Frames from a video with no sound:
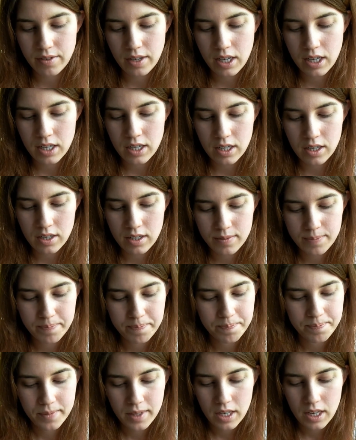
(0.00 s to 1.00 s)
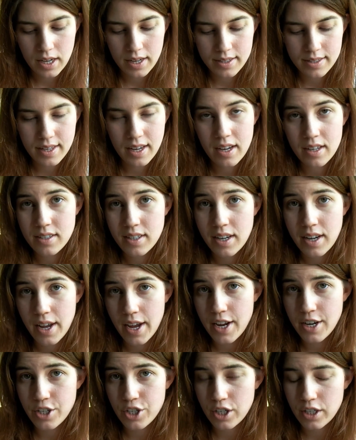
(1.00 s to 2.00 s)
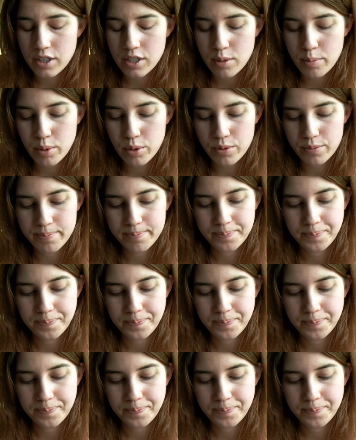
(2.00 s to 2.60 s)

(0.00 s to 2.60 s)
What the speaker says: And it's anti-aging to boot.